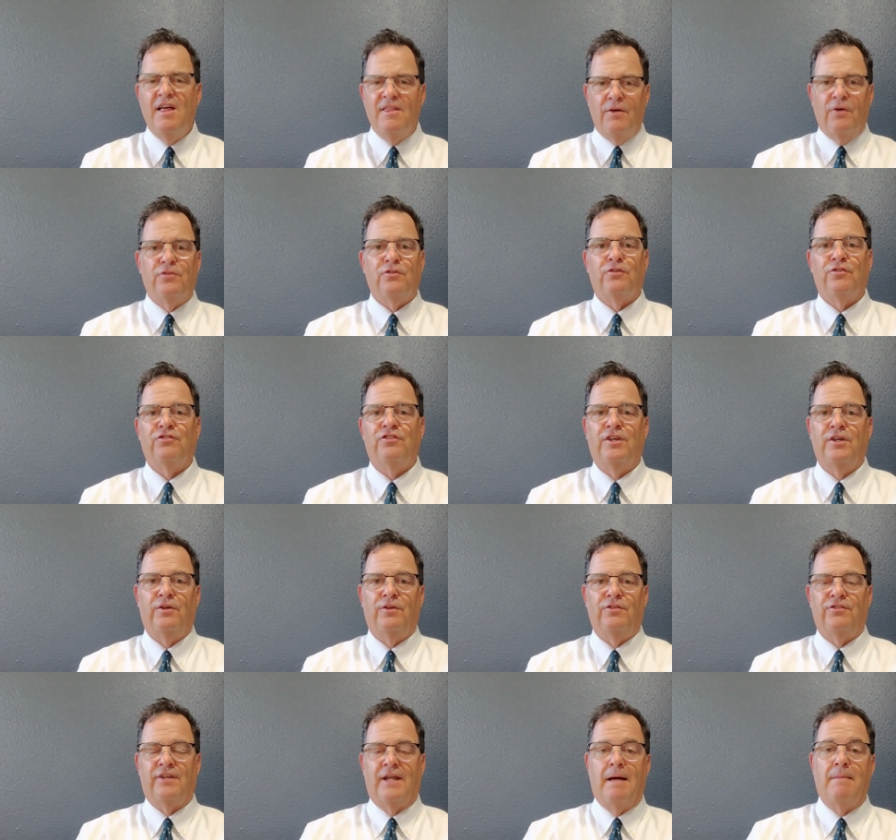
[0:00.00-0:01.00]
Those are
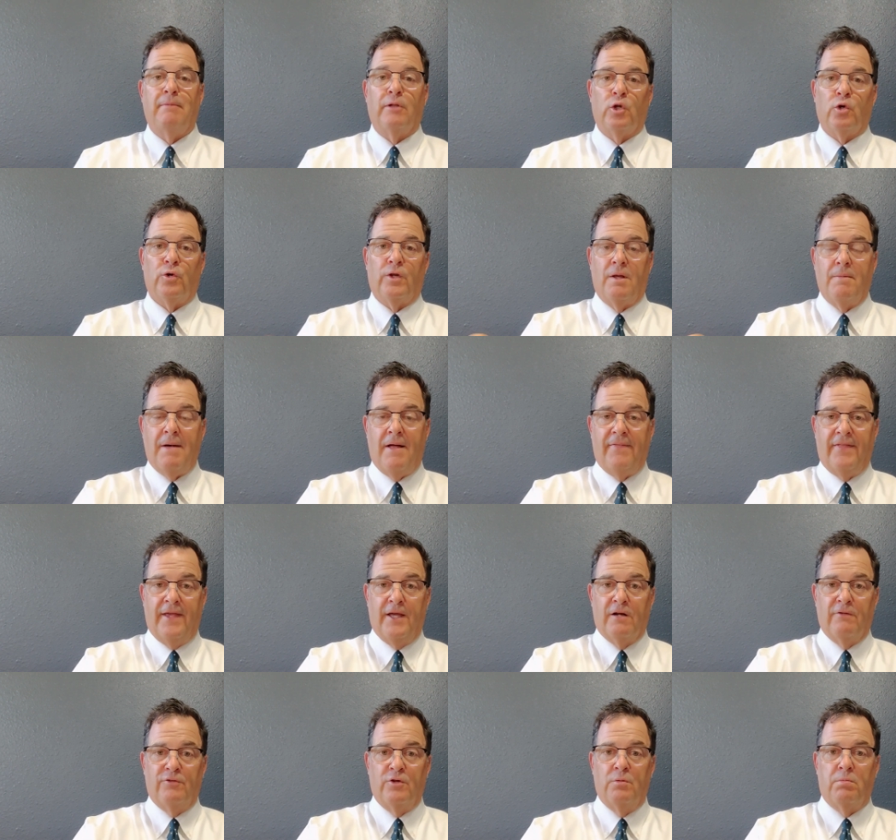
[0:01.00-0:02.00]
skills that I'm learning about the
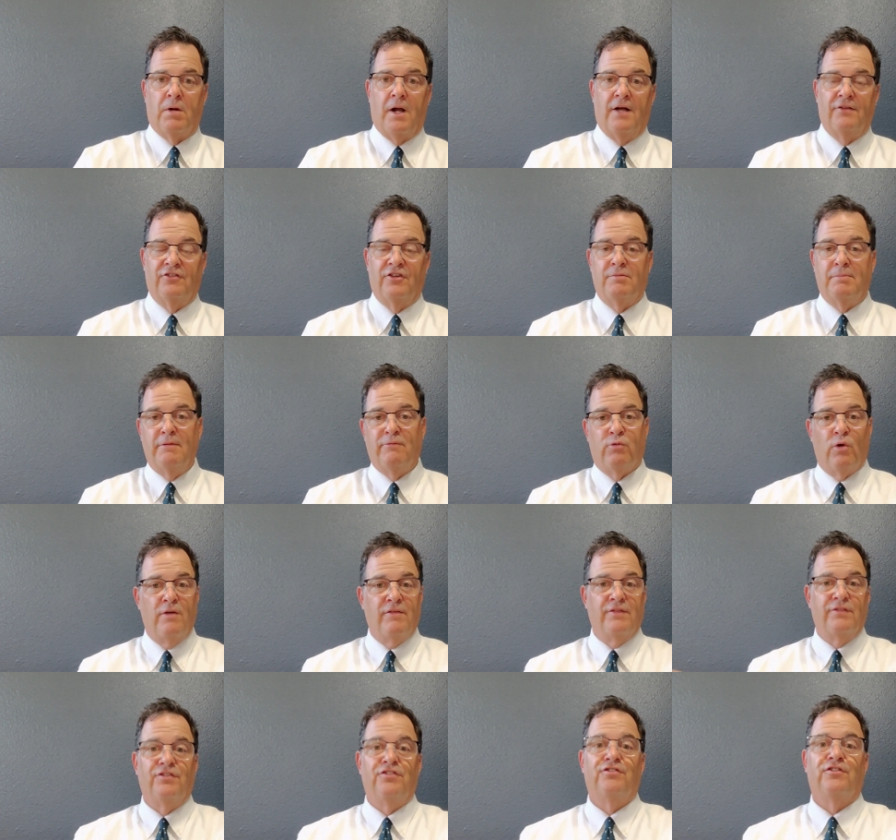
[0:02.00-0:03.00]
interview process before I
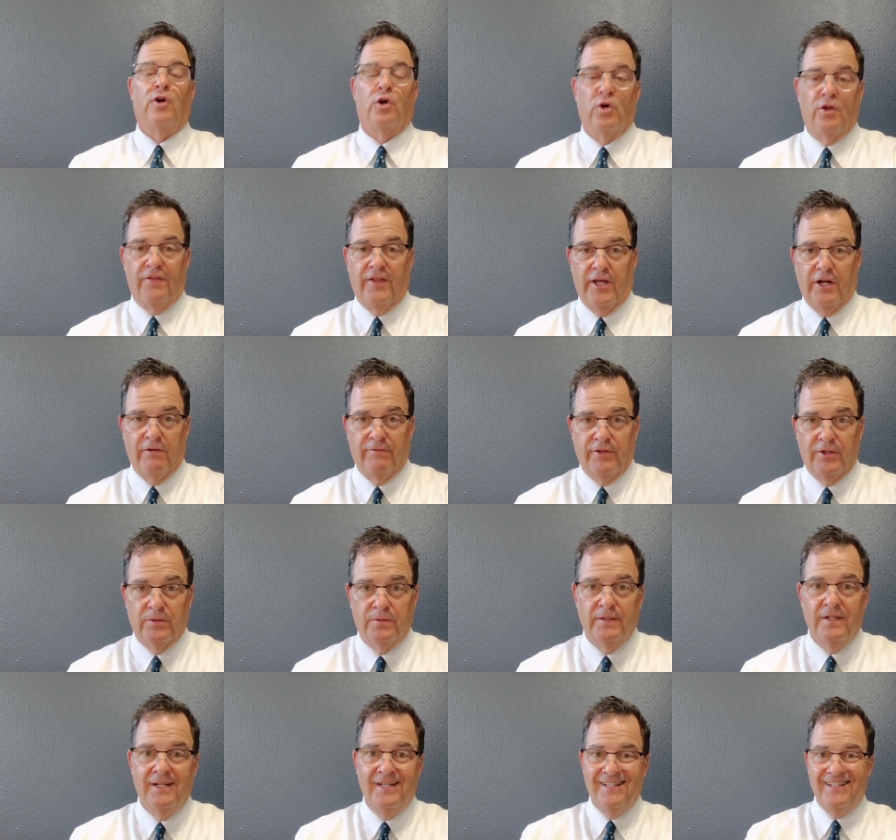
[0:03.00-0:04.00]
even started the interview.
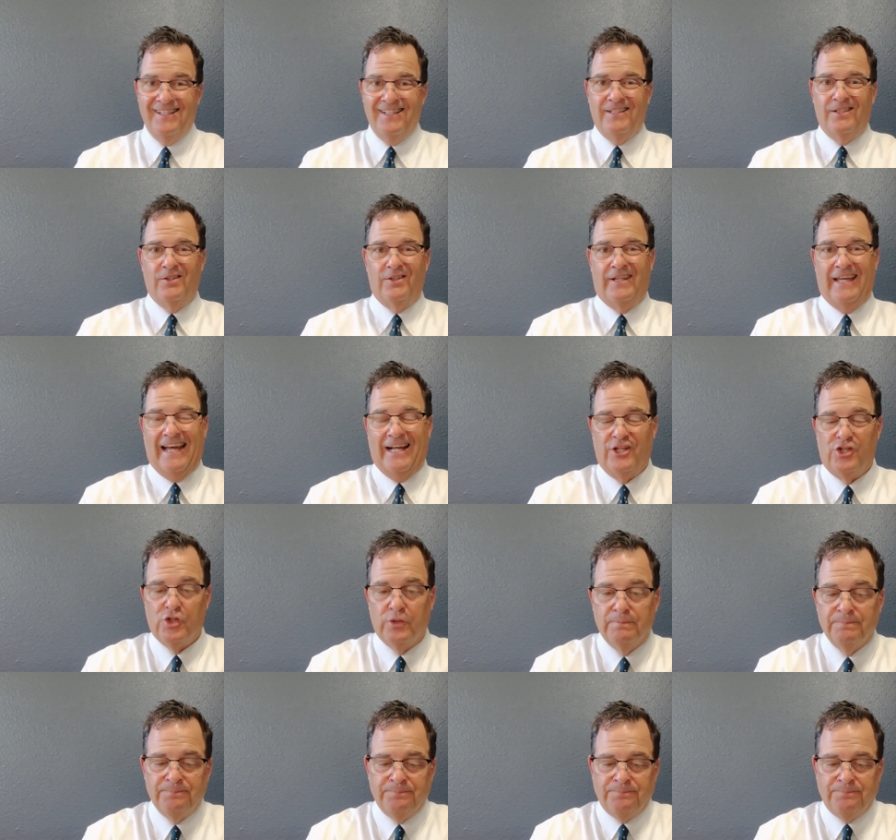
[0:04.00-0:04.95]
Good catch.